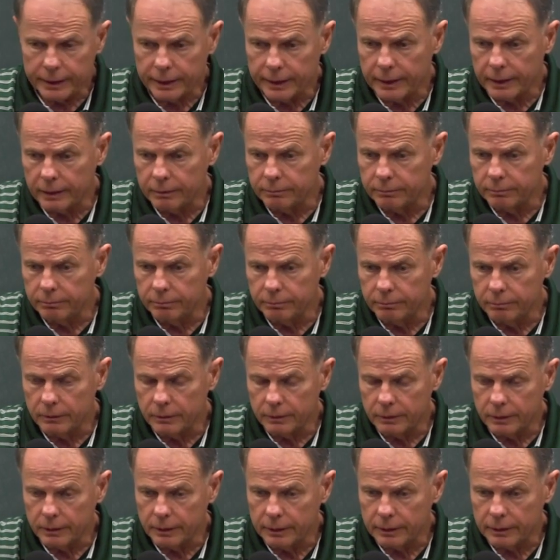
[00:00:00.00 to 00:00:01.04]

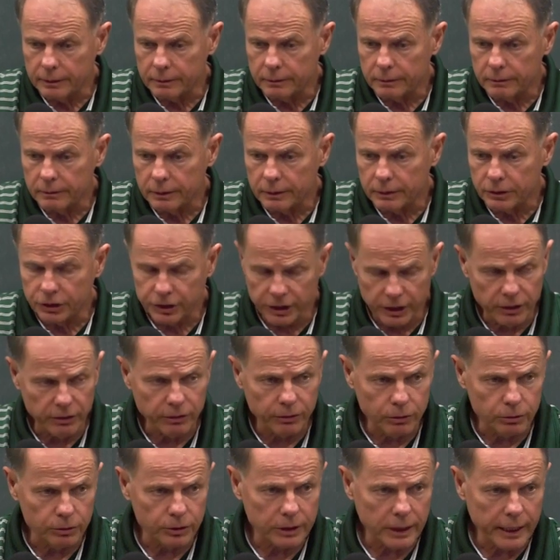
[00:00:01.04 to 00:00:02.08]
A
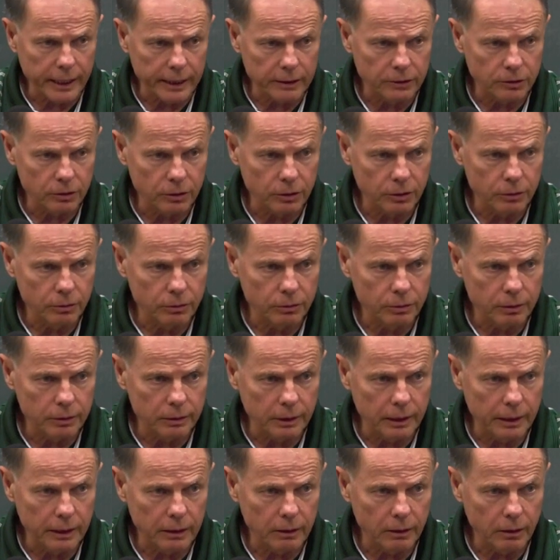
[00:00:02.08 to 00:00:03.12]
share of those guys, though,
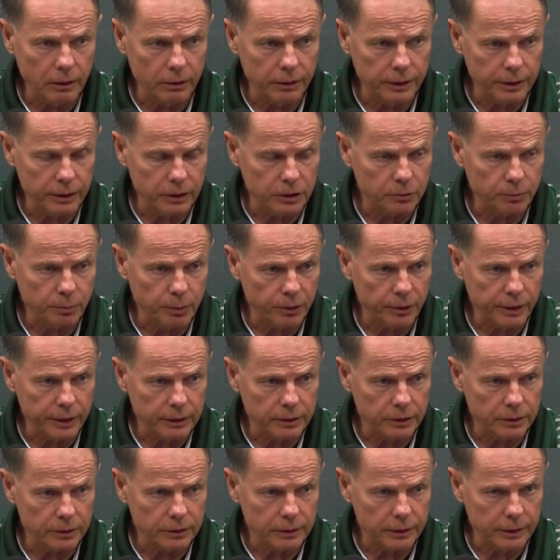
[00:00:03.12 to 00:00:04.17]
are
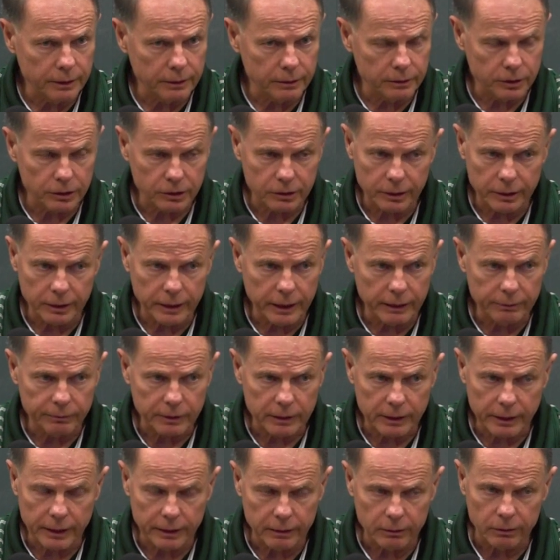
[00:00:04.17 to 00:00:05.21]
inexperienced and are just going to
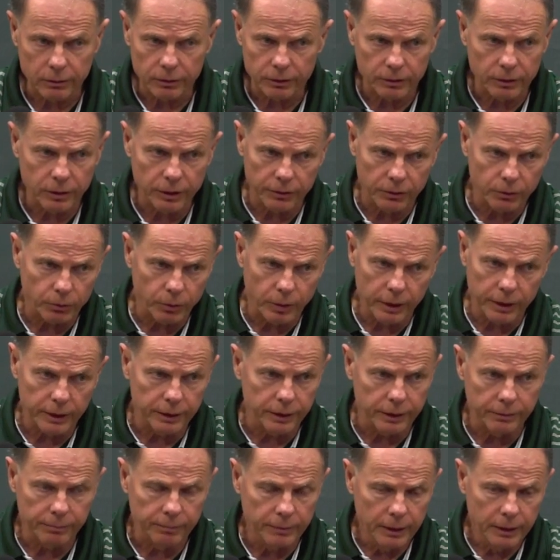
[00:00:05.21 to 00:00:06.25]
have to kind of learn on the
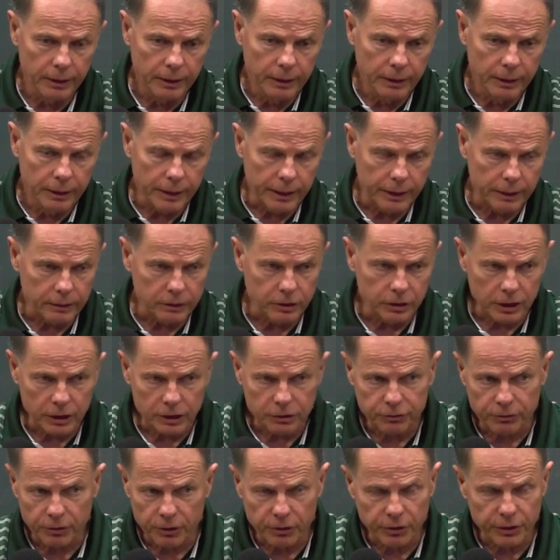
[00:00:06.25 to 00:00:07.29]
run and
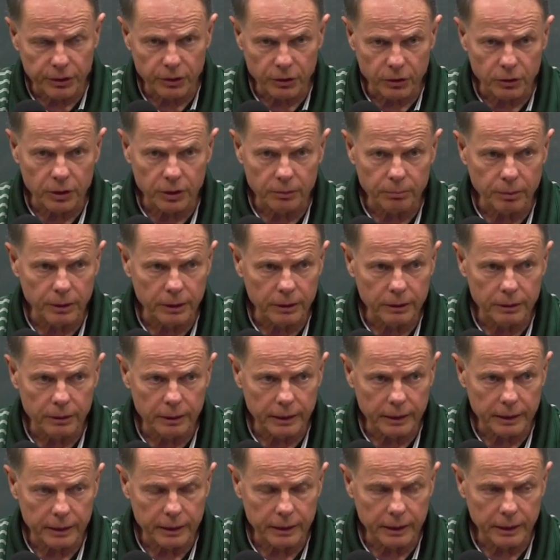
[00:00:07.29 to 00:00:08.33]
adjust very early. But
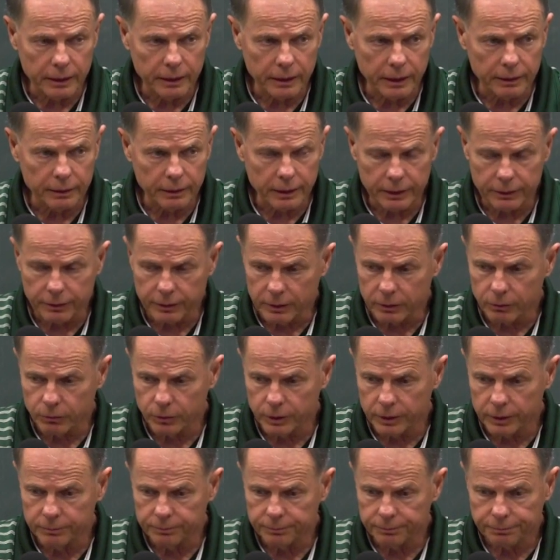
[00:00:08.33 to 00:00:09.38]
again, I think
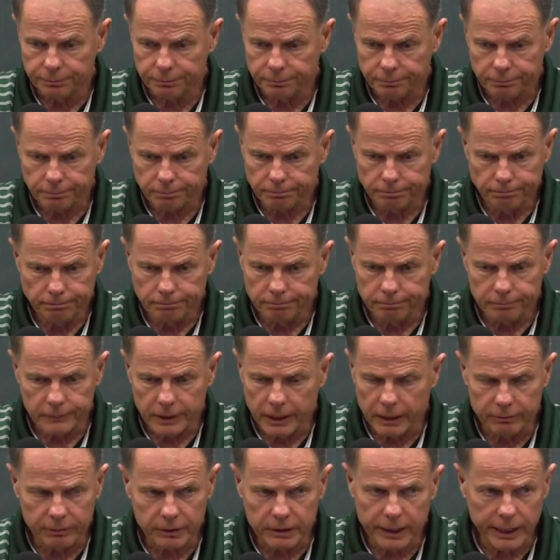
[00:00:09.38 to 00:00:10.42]
we
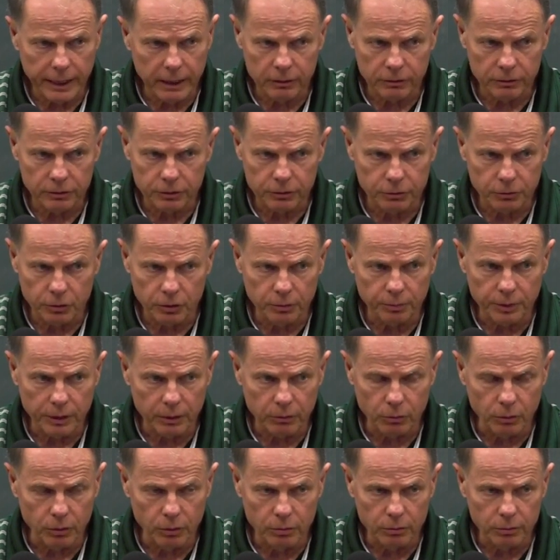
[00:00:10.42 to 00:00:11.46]
have a talented group
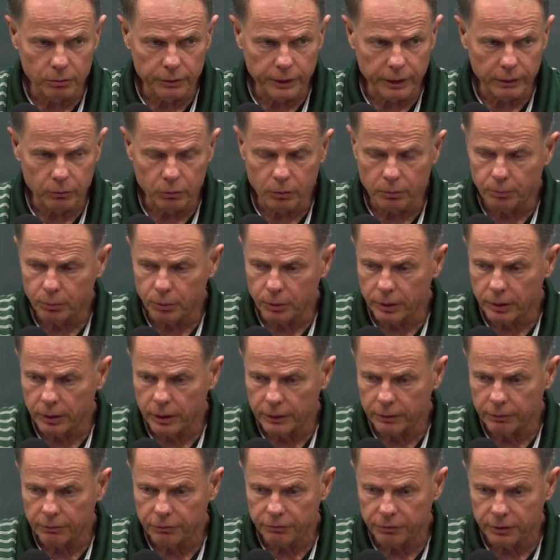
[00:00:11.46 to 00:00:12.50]
that we'll put
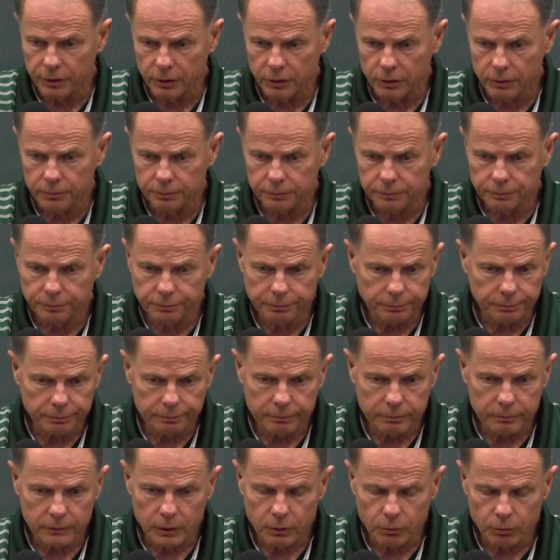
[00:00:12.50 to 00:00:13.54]
on the field.
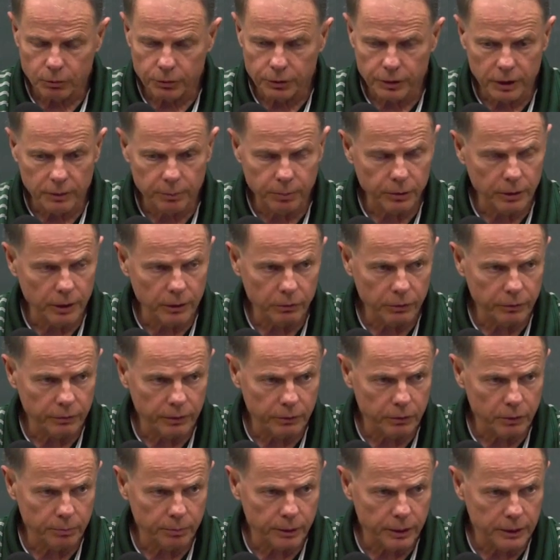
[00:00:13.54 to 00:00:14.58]
We're deeper than
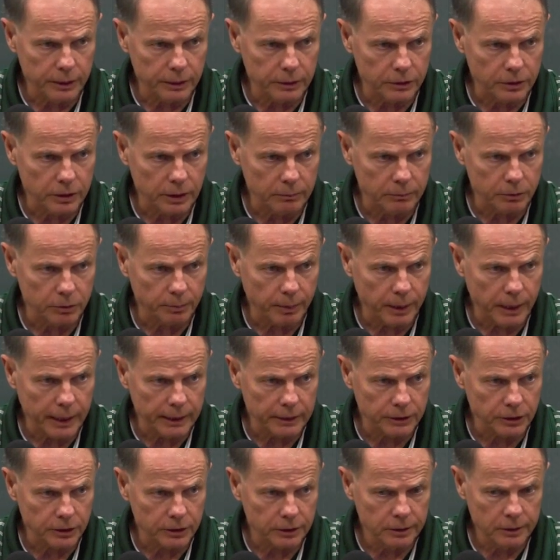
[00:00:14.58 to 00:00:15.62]
we've ever been at some
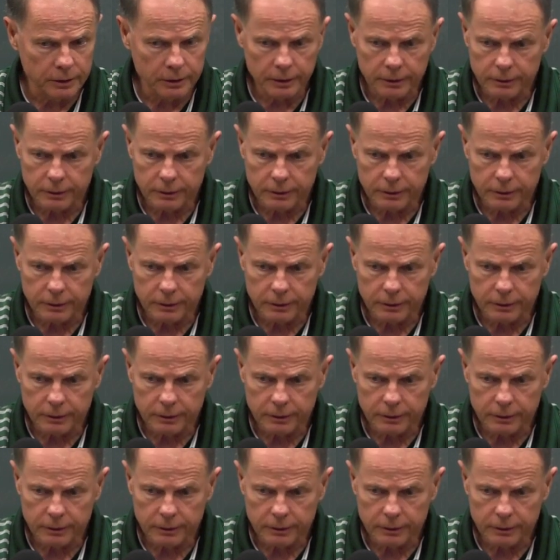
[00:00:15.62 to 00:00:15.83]
spots.